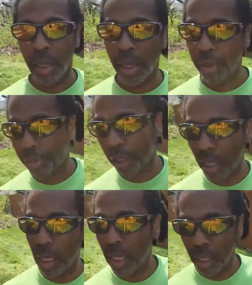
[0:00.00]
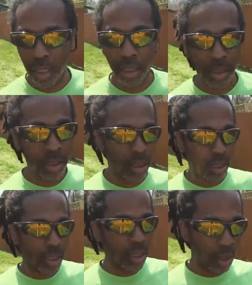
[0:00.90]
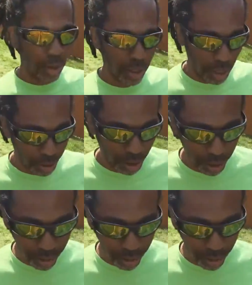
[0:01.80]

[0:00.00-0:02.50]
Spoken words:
healthy lawn down here.